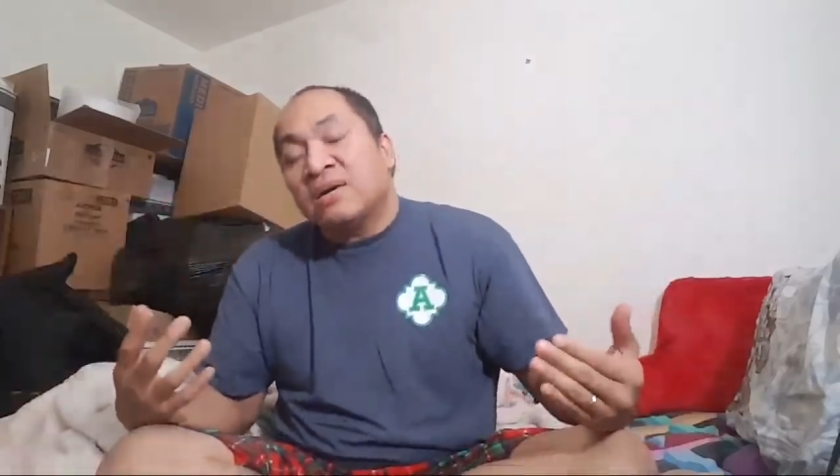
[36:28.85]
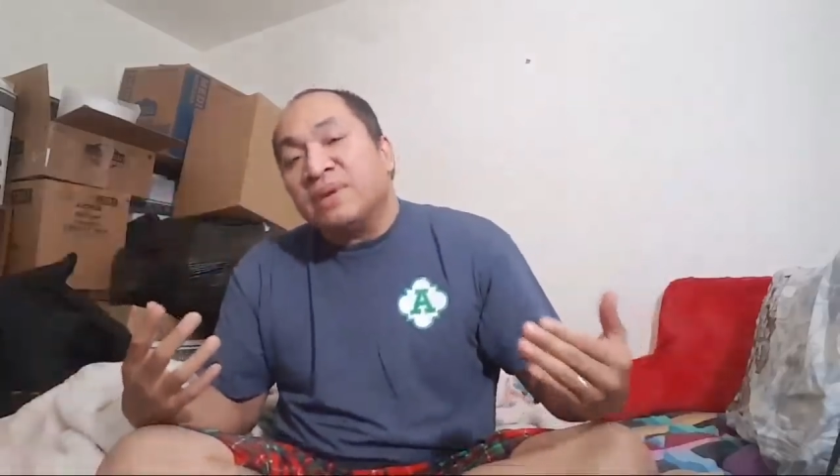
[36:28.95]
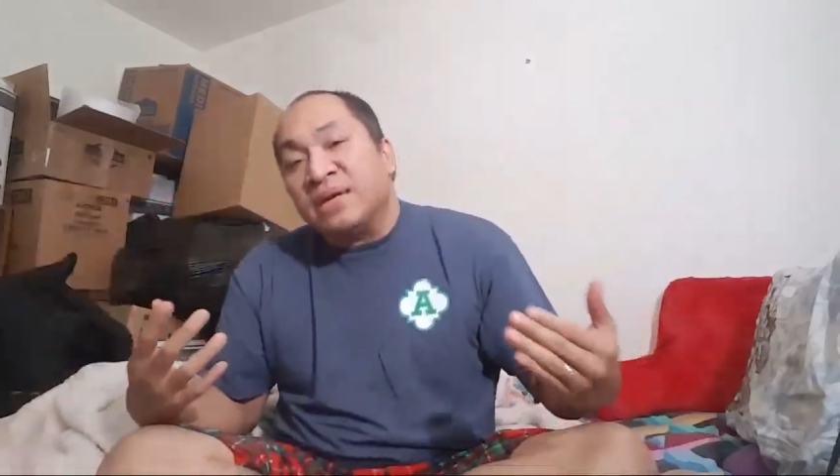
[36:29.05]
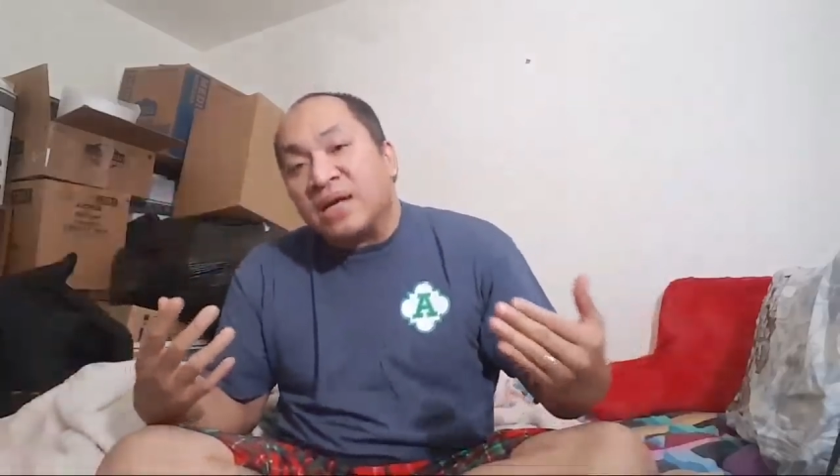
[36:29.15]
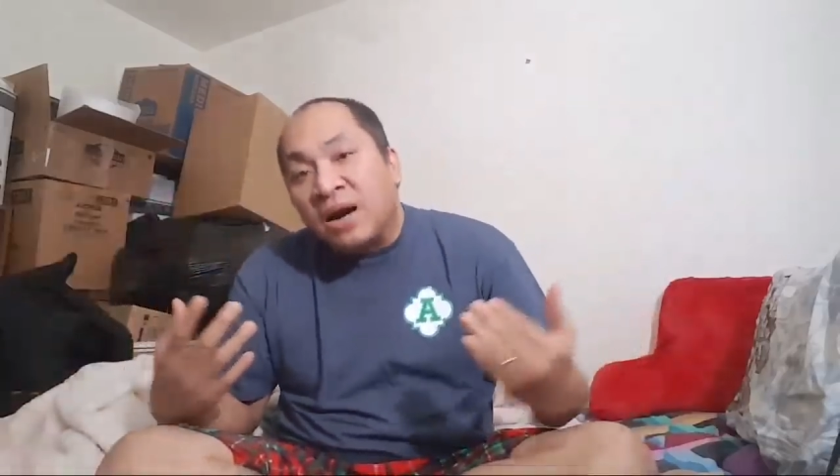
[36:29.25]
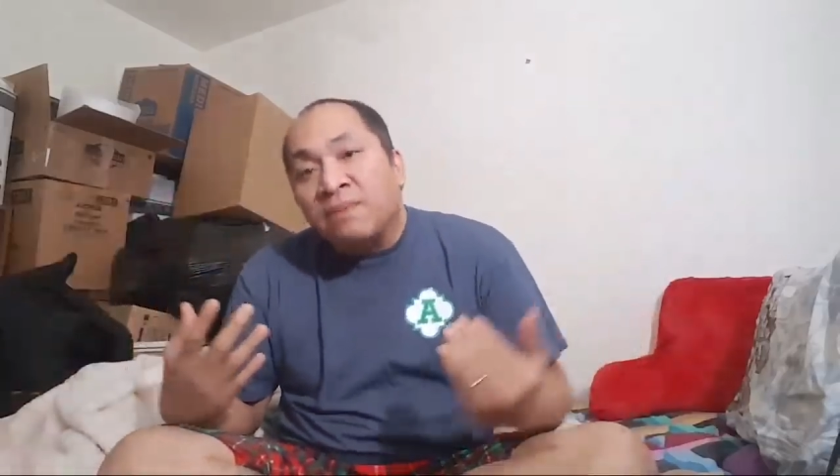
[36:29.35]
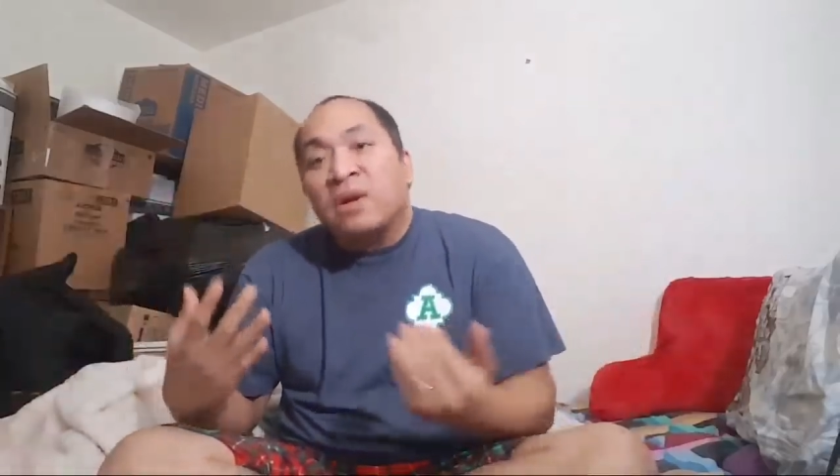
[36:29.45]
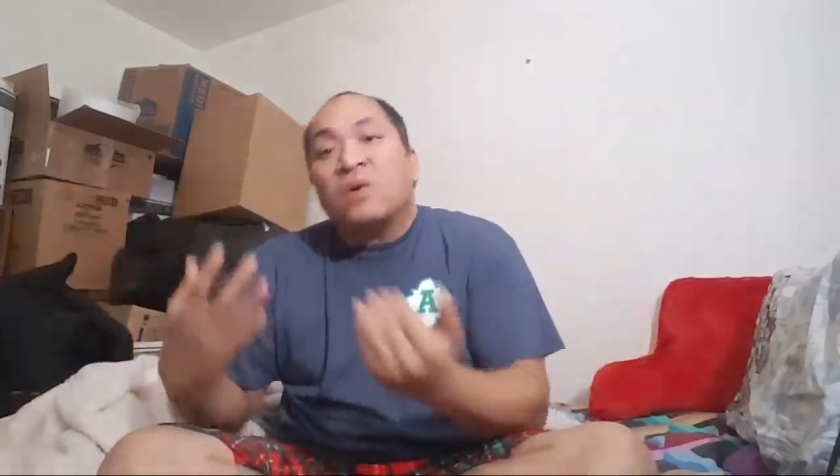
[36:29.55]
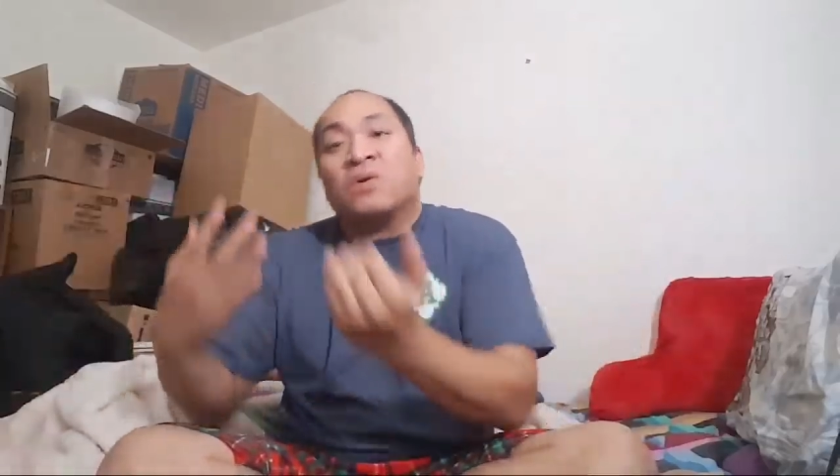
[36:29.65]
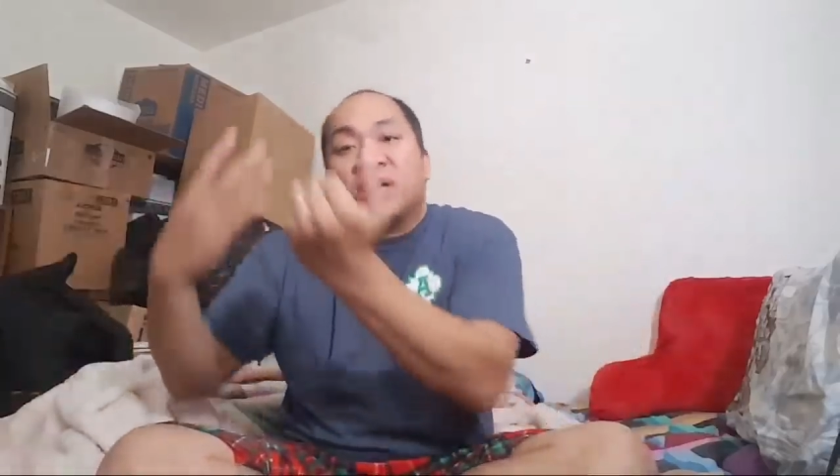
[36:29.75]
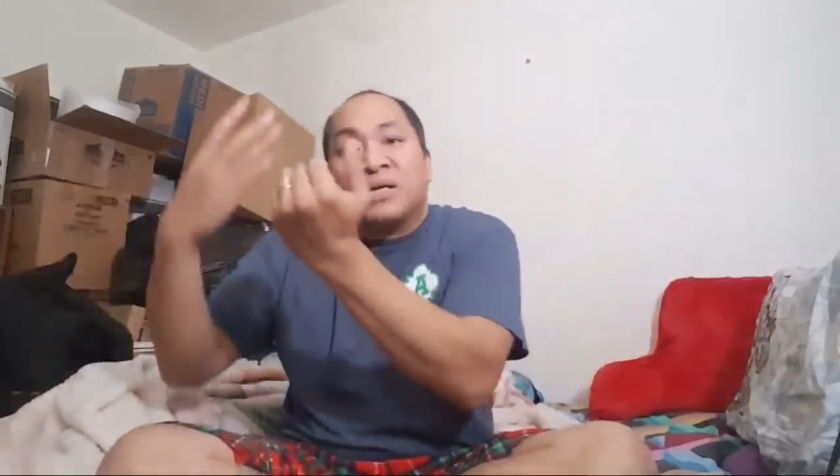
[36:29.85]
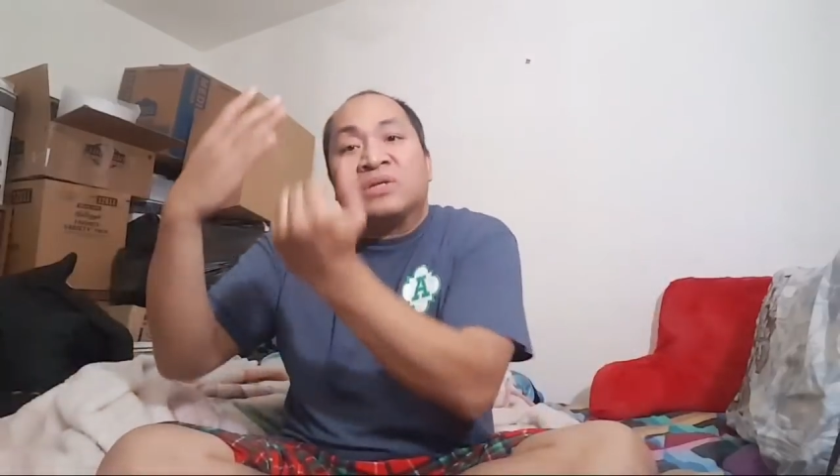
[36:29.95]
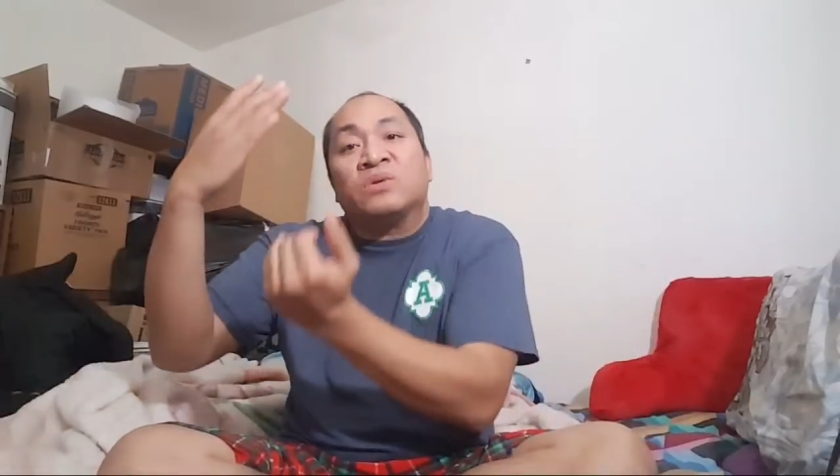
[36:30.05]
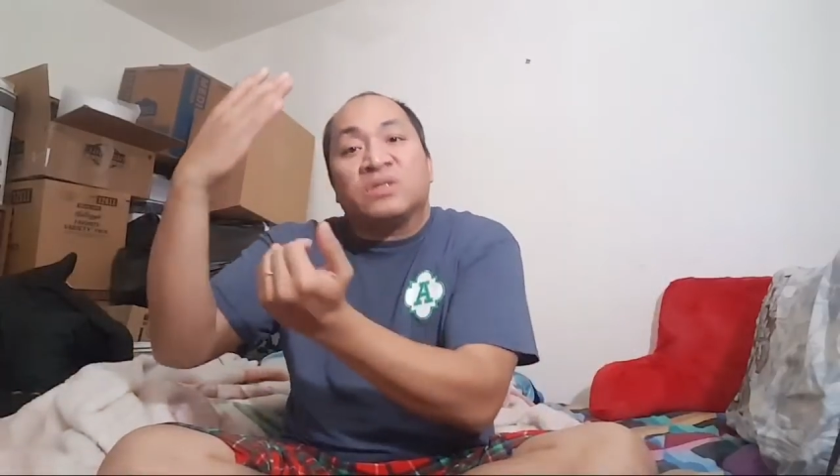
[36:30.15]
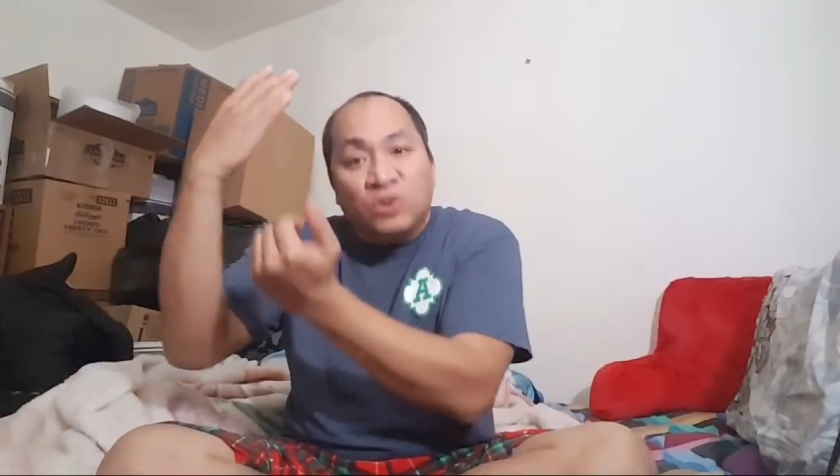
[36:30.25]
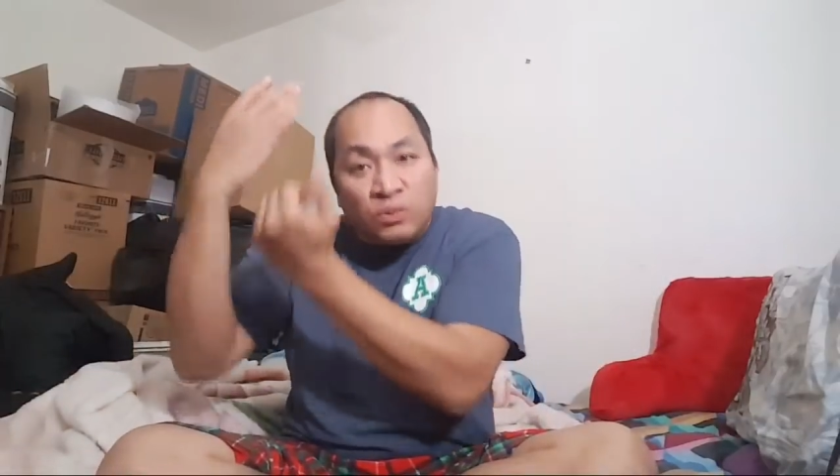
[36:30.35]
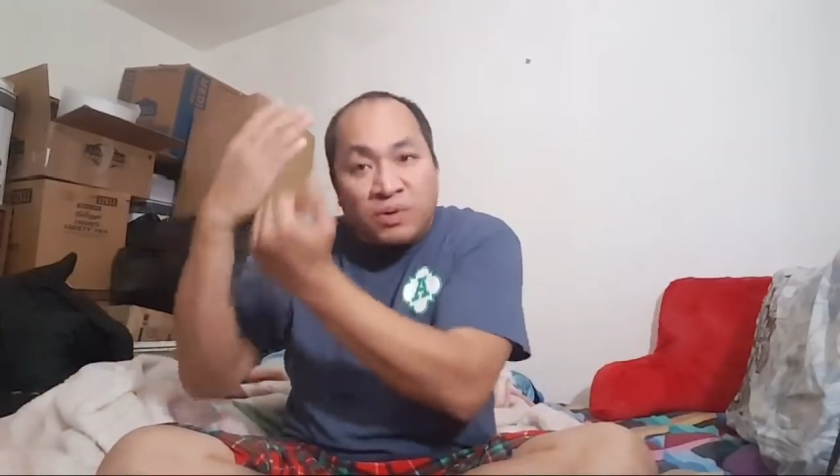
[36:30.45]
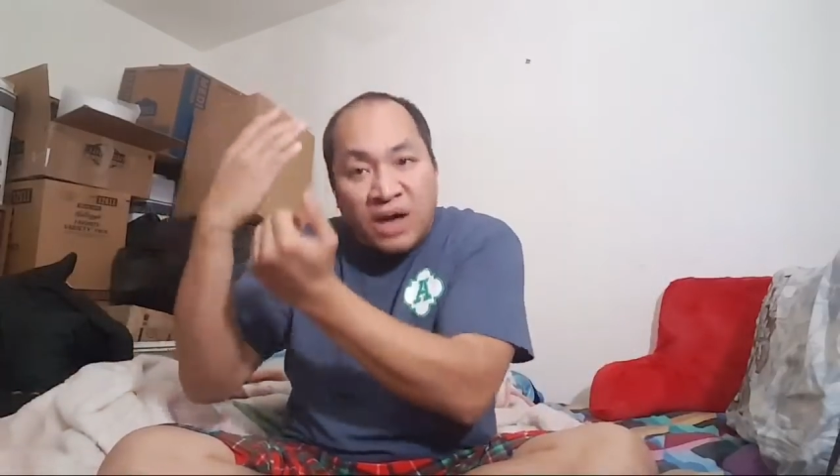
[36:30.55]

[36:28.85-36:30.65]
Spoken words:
being uploaded into a super